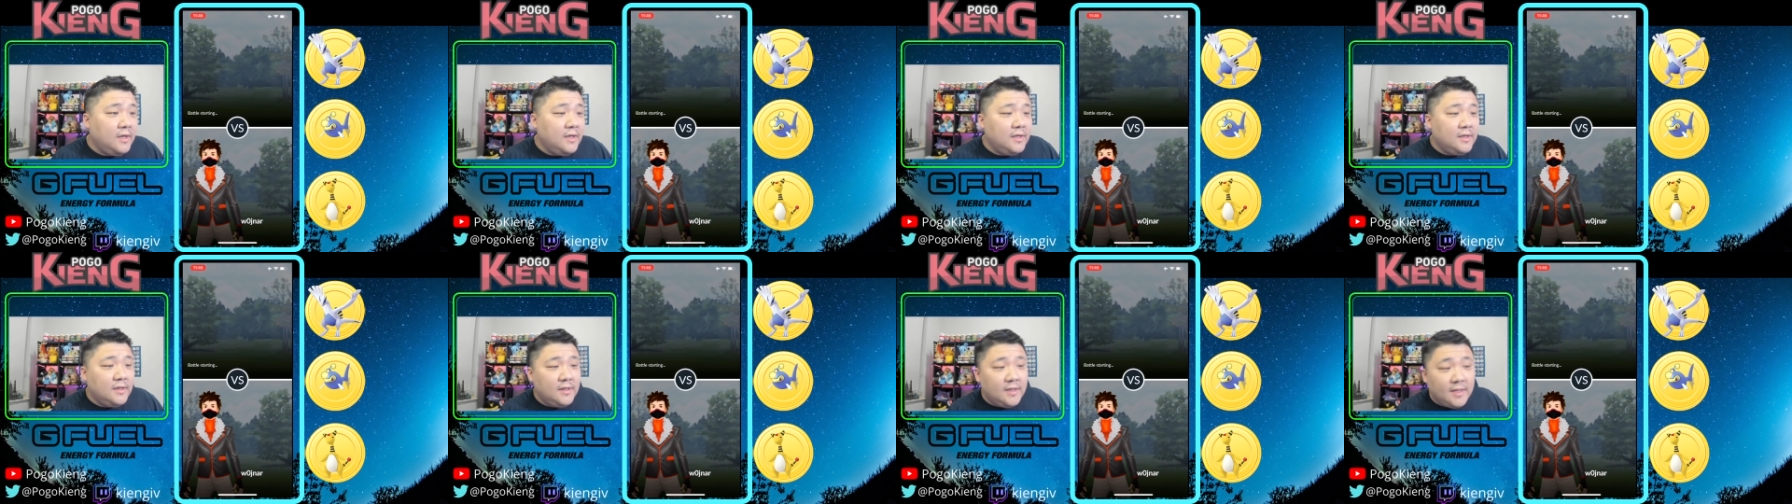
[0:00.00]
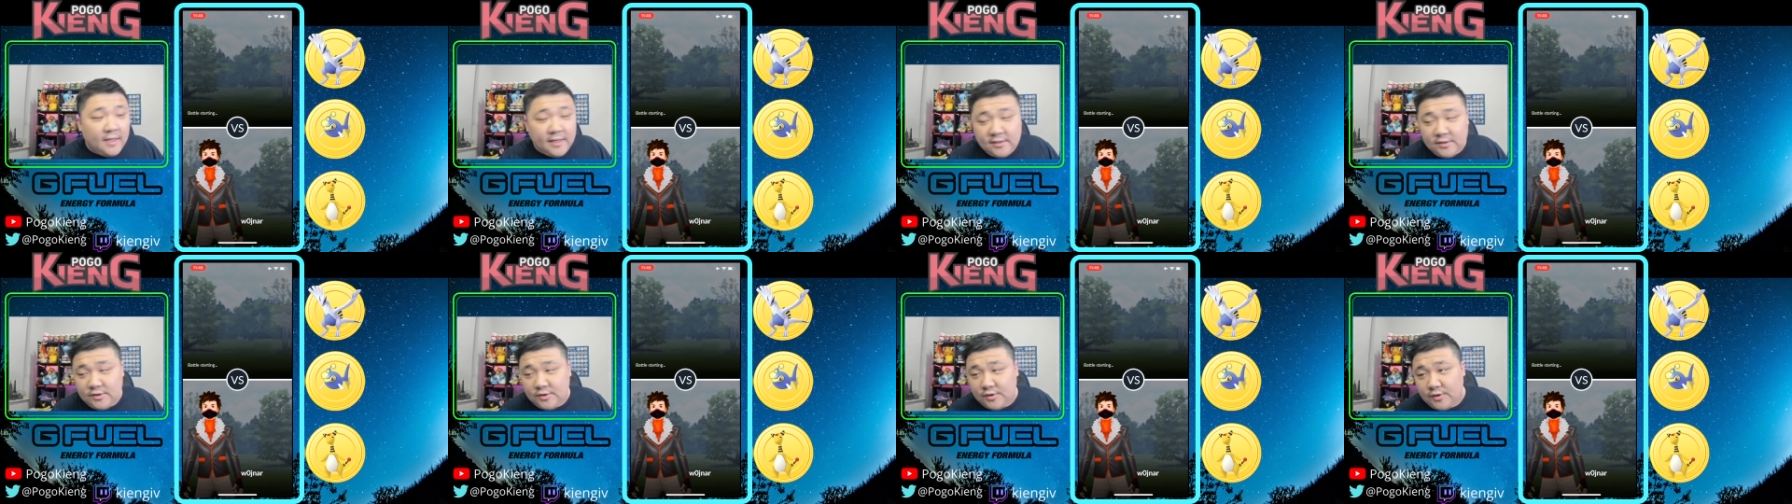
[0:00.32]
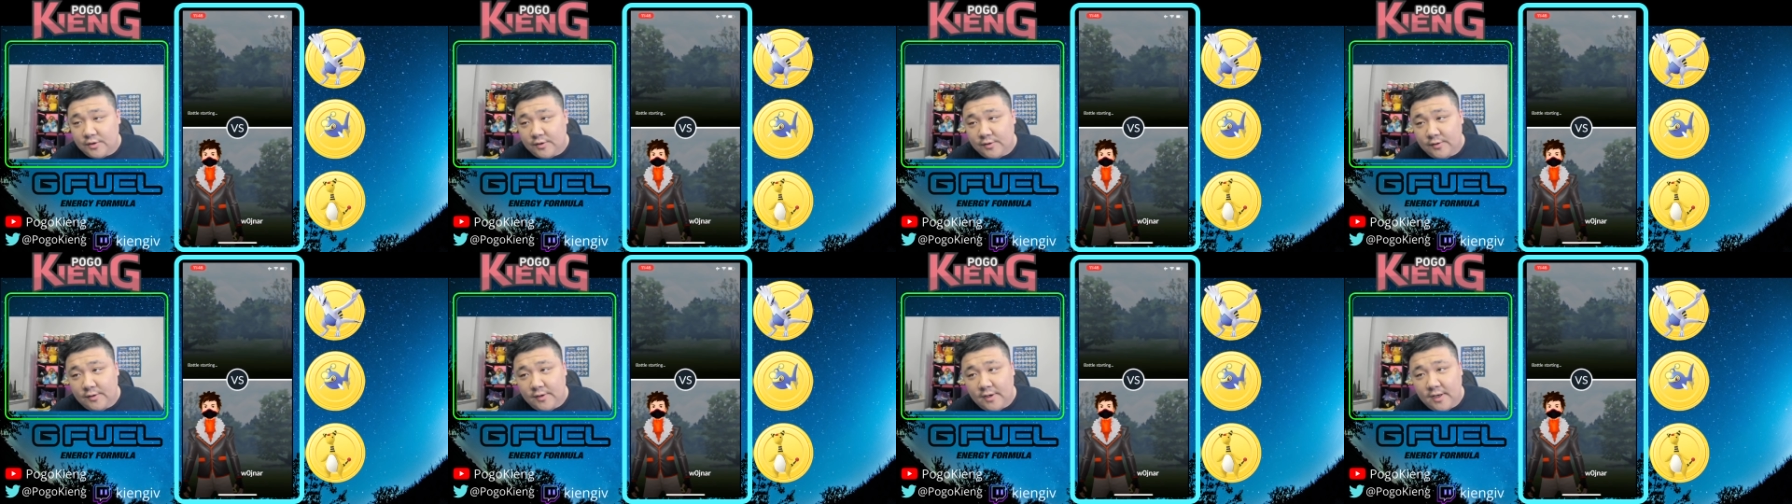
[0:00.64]

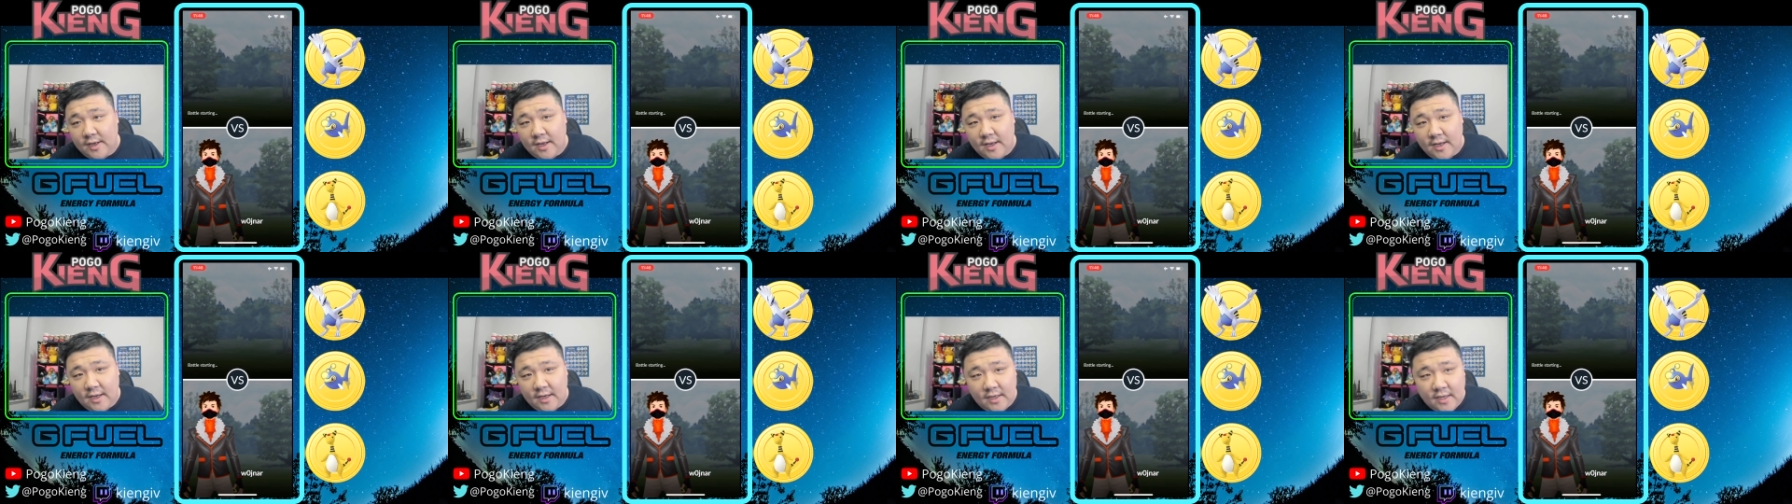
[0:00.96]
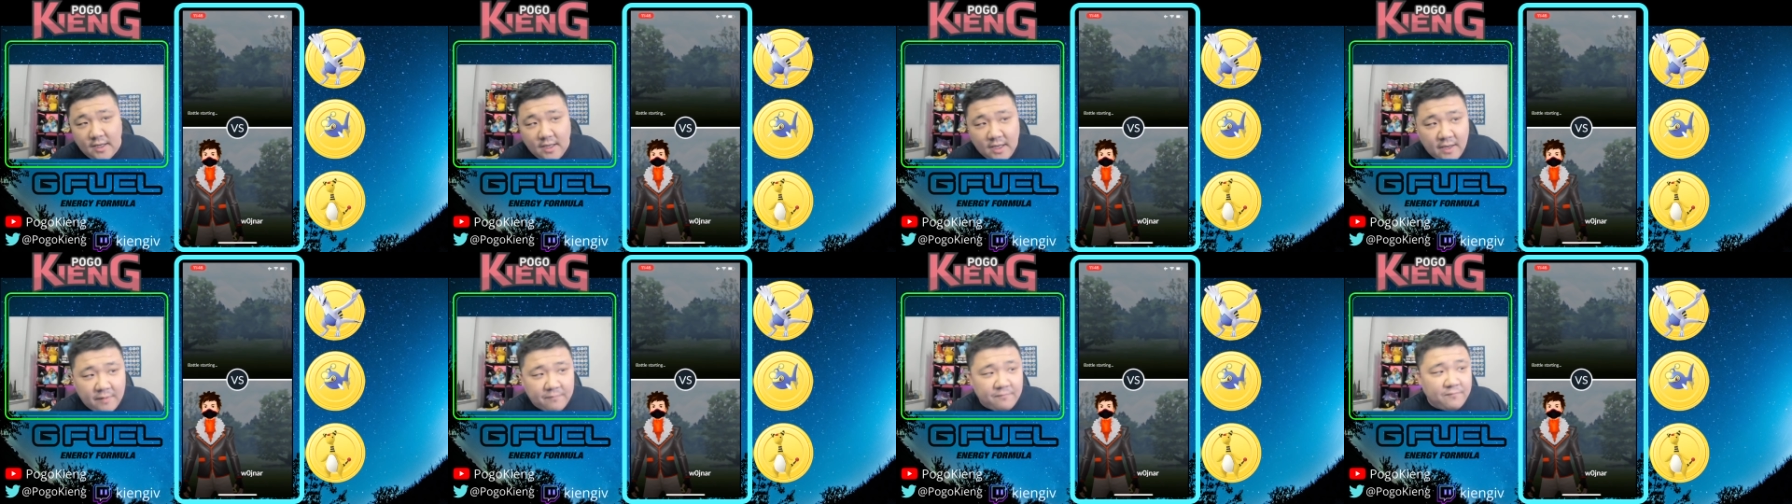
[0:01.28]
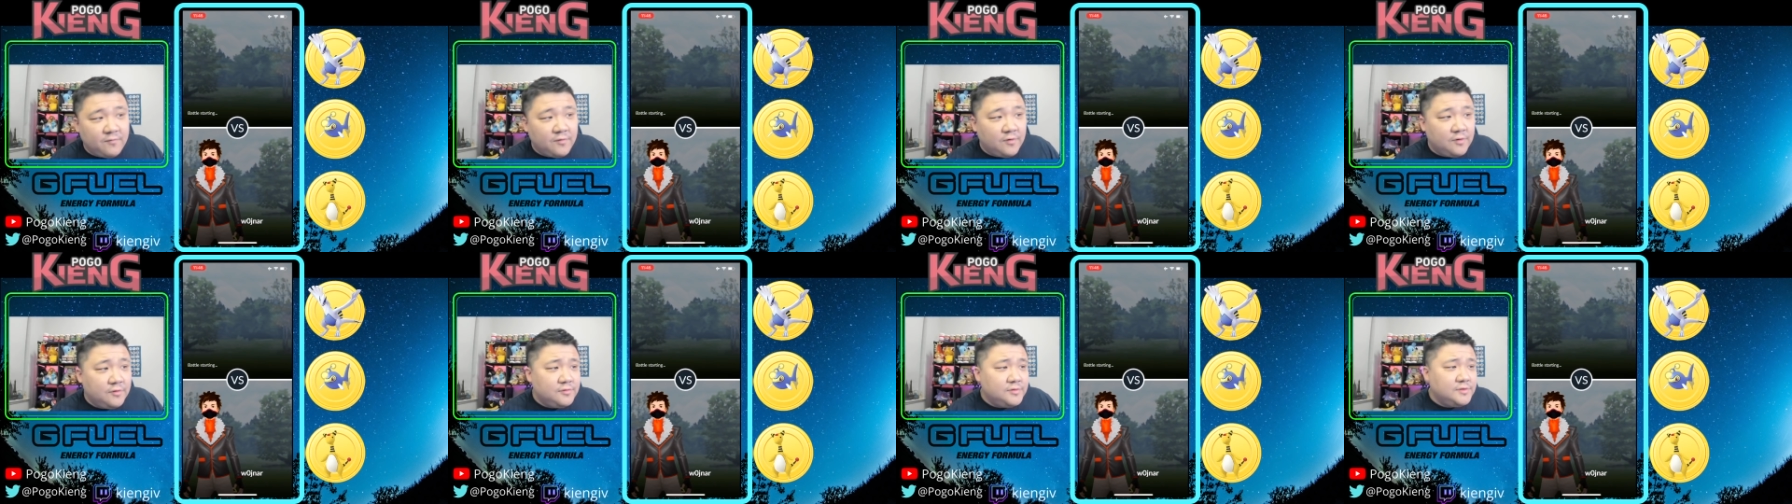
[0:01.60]
Lanturn, and
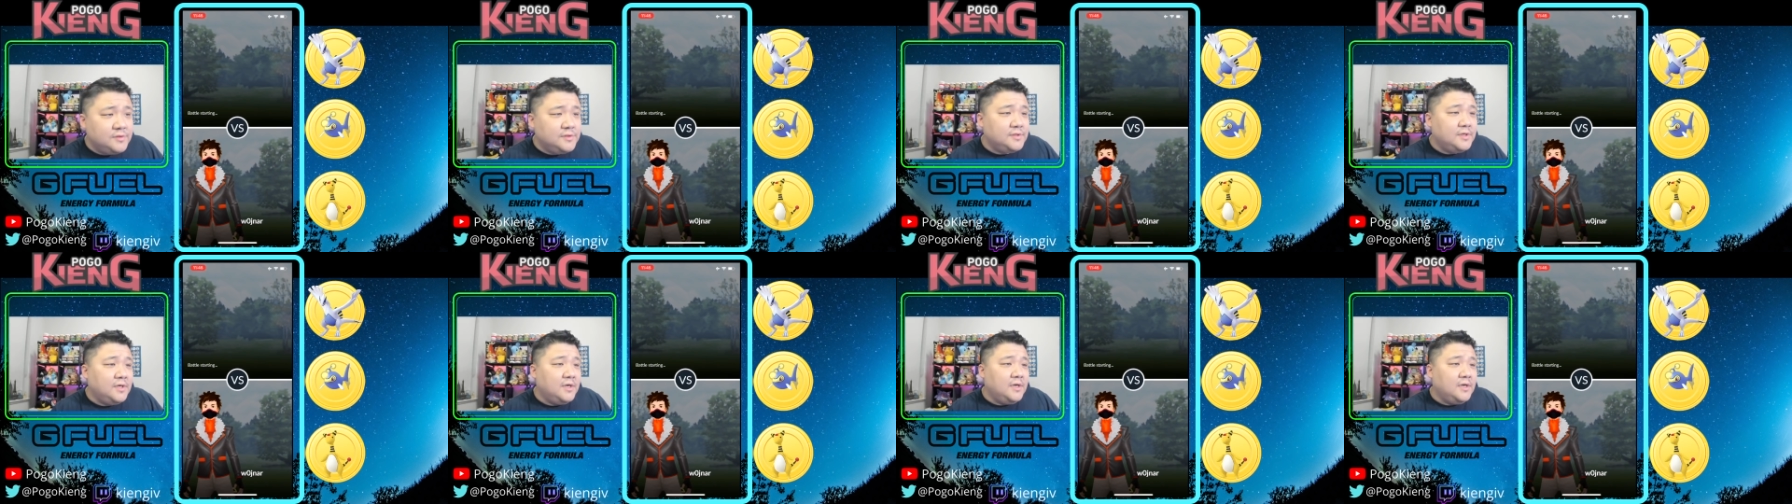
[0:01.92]
Ampharos